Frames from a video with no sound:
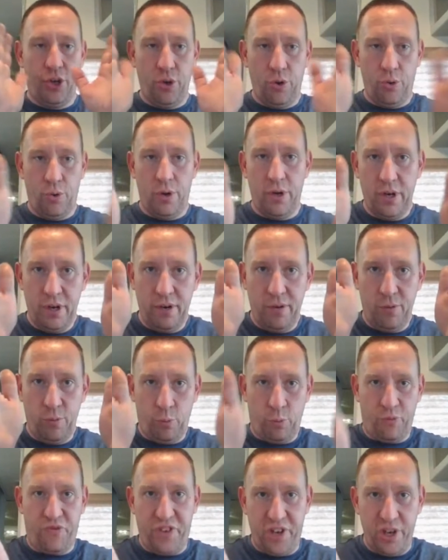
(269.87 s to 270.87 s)
your
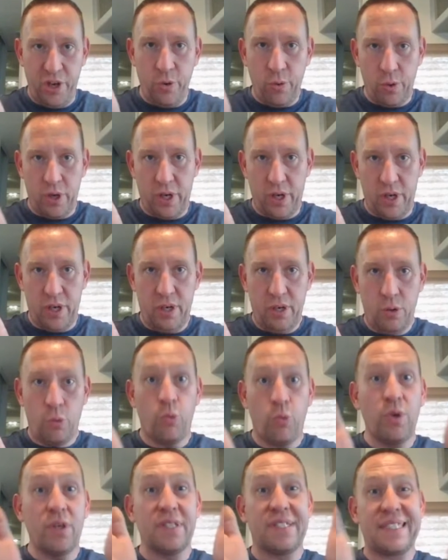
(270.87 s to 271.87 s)
viewer
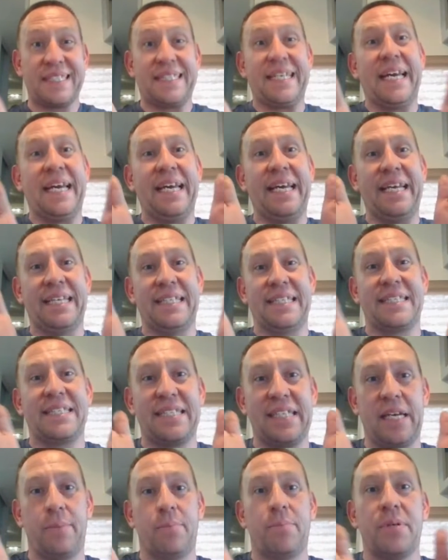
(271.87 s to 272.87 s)
will stay in the
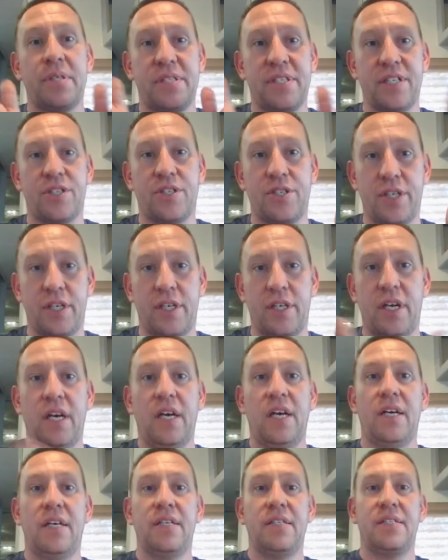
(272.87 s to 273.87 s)
same position.
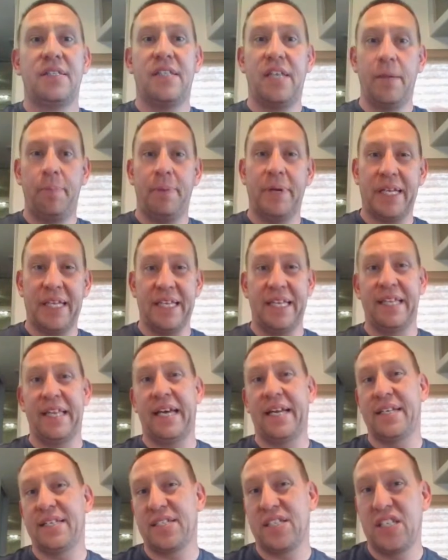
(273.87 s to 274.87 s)
Typically,
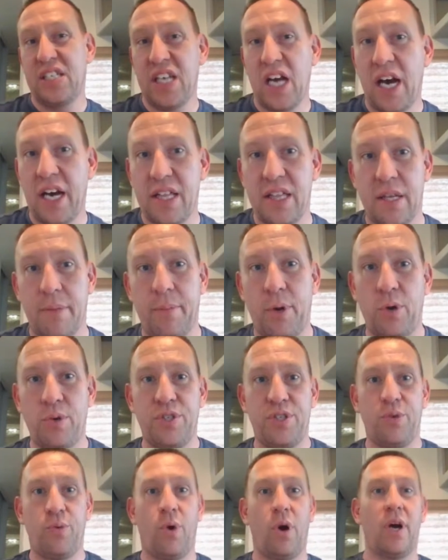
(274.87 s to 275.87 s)
that is not the
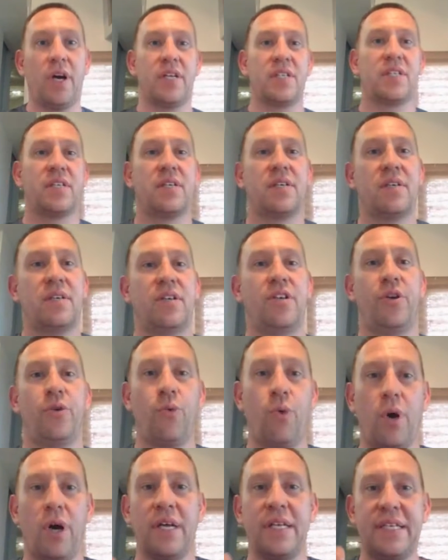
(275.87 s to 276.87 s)
mode you want. You
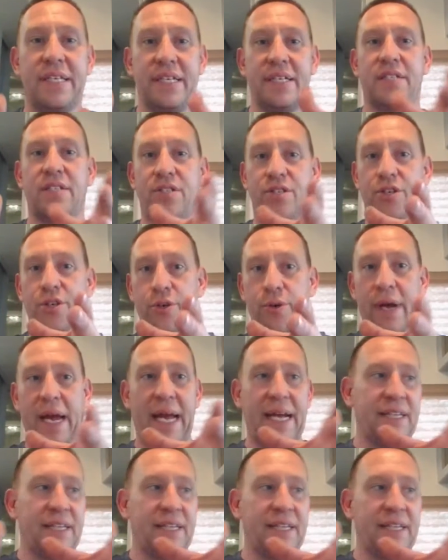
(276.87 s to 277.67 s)
want it to,